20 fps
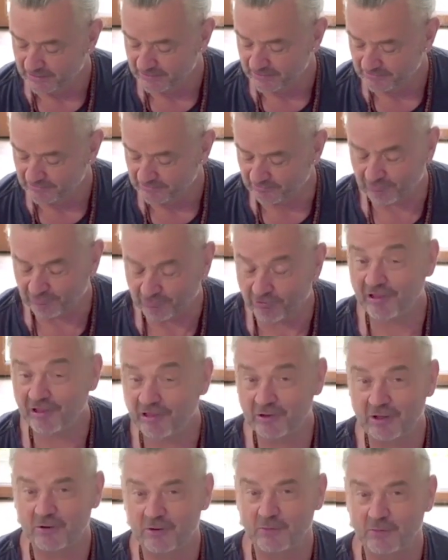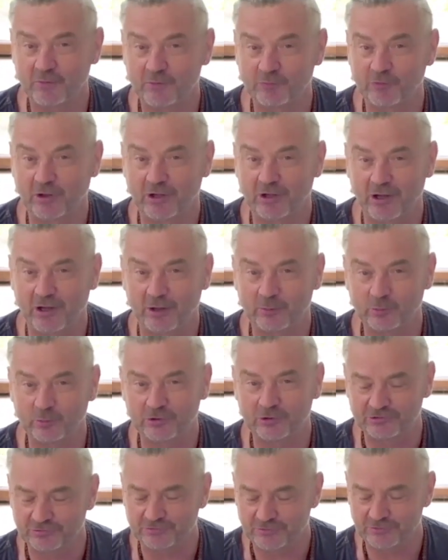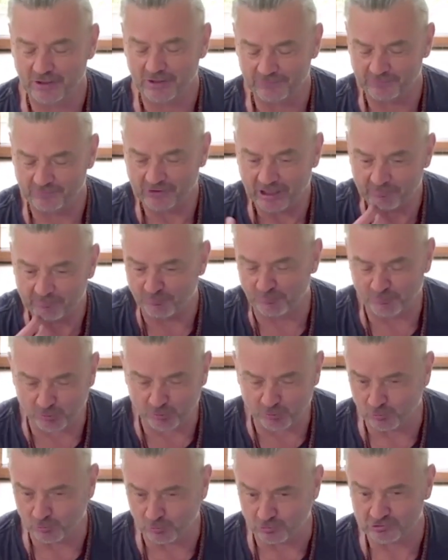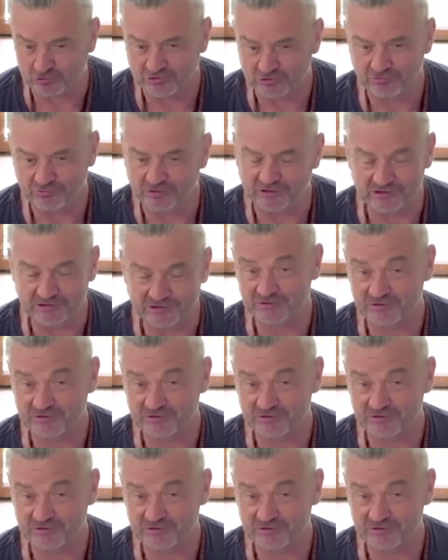the, the thing uh, that I would uh, that I brought that